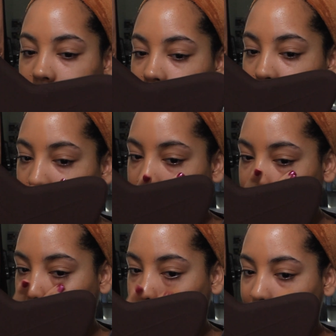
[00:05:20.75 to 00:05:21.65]
side we're
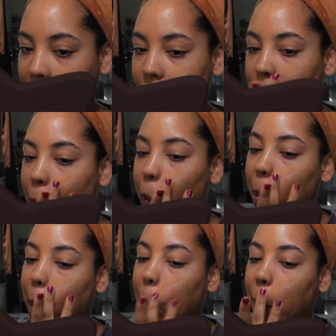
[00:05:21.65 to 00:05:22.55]
gonna go in
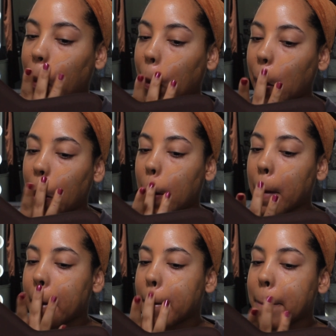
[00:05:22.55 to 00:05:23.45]
with
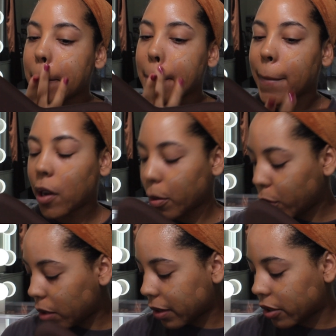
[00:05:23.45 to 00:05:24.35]
our
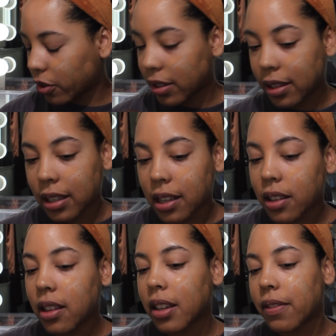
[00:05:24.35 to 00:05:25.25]
beauty blender and
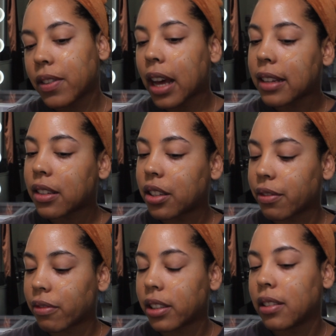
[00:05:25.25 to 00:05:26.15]
see if it has a
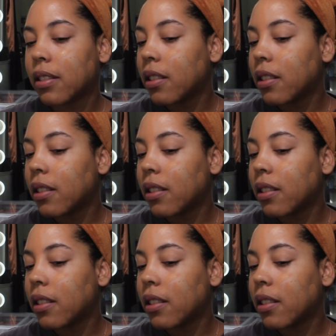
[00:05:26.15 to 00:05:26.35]
different